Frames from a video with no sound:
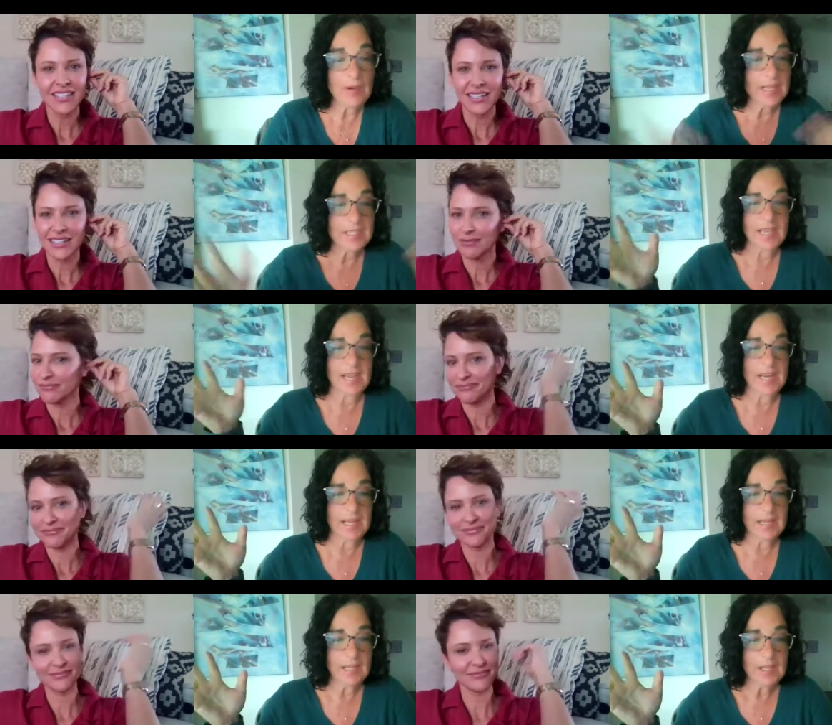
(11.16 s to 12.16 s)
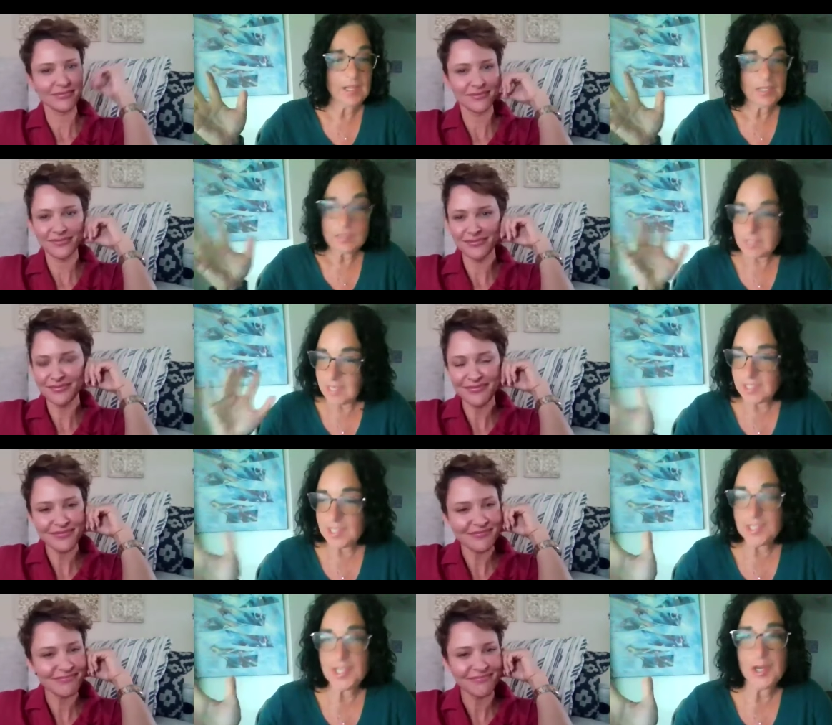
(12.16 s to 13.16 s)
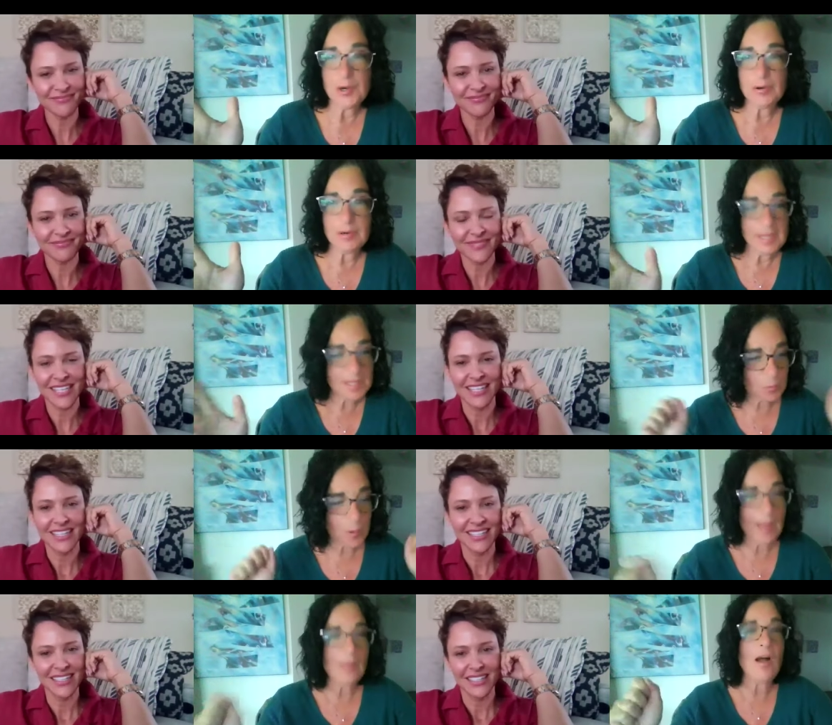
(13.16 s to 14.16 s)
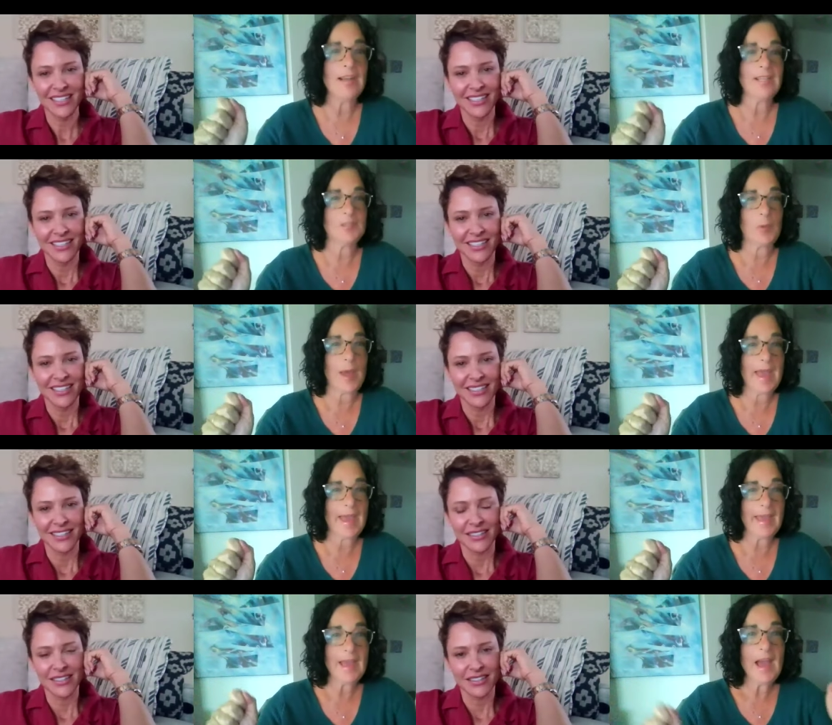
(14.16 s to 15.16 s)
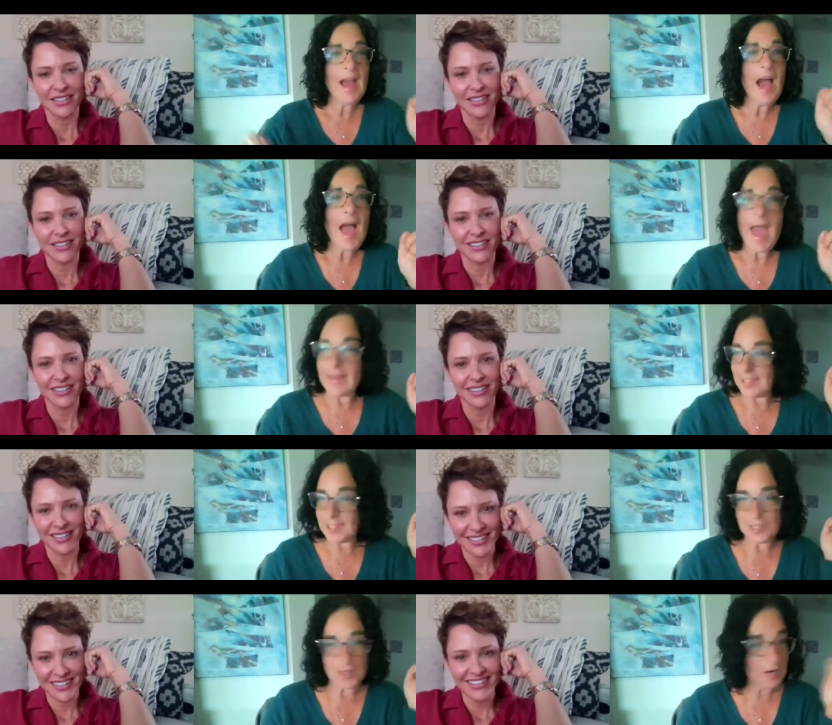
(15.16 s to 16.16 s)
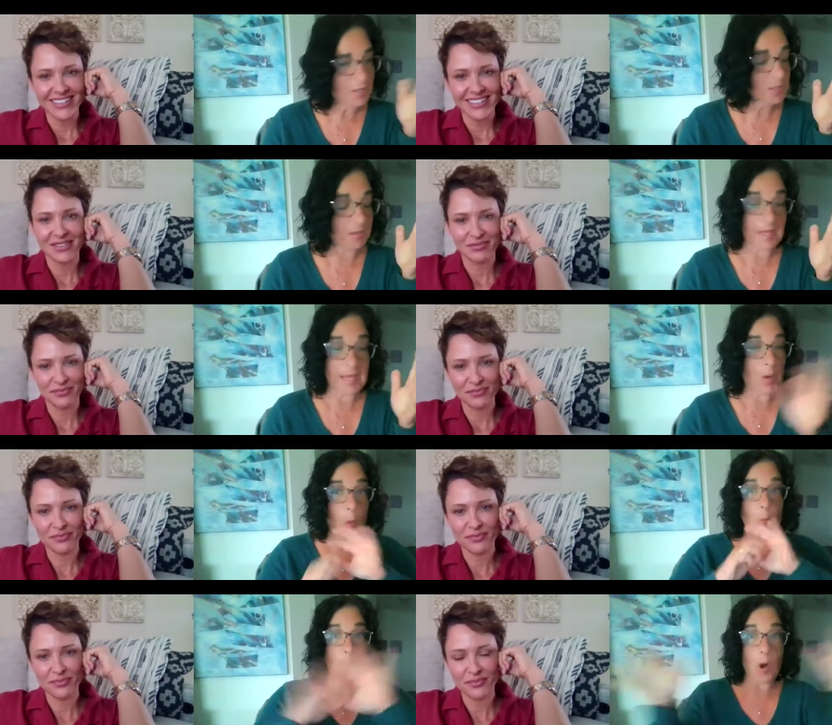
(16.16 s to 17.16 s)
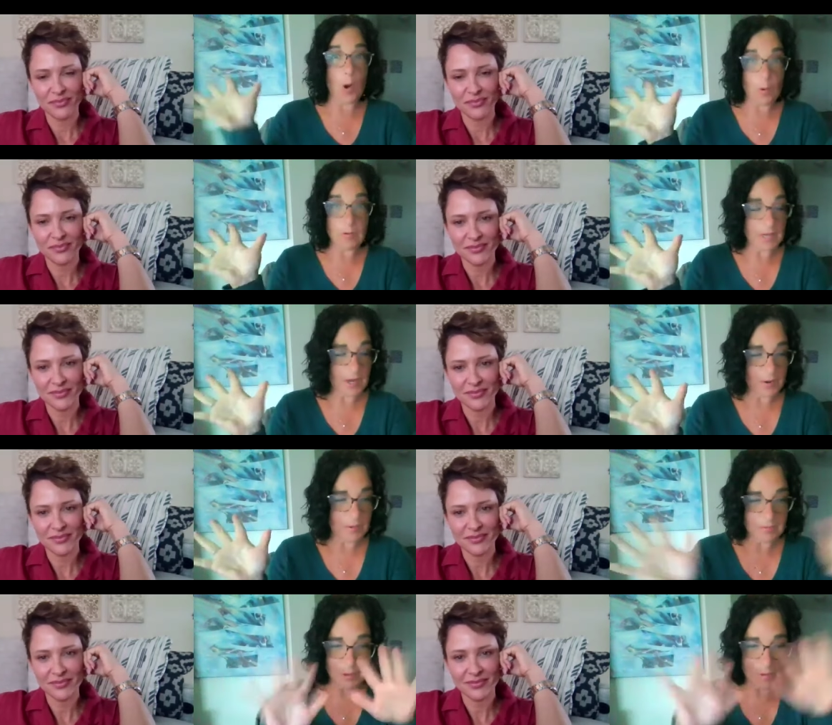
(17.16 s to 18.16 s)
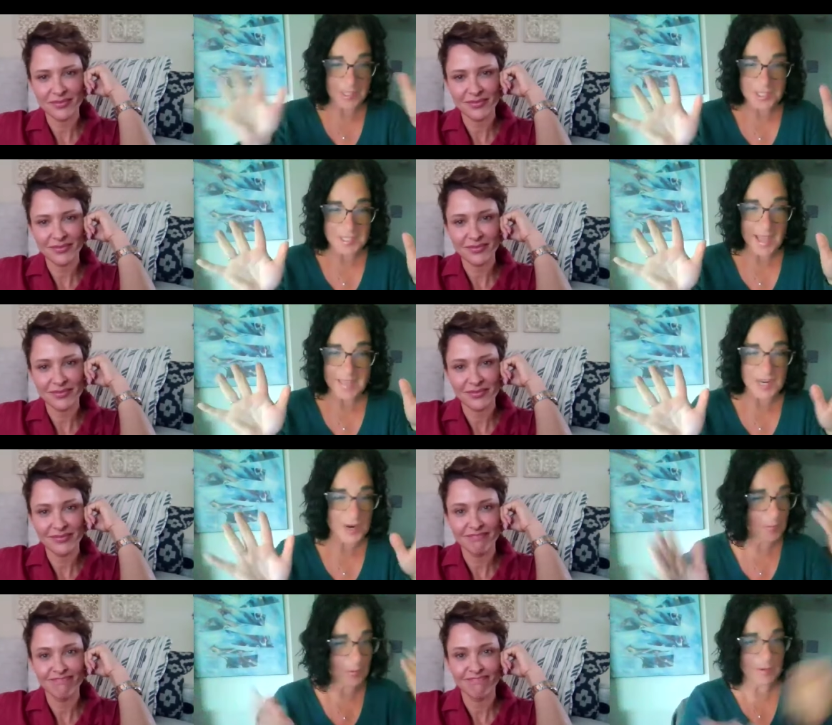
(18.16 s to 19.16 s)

Speaker 1: very exciting. Season two is well on its way, and it starts like whoa. You know, no questions asked here.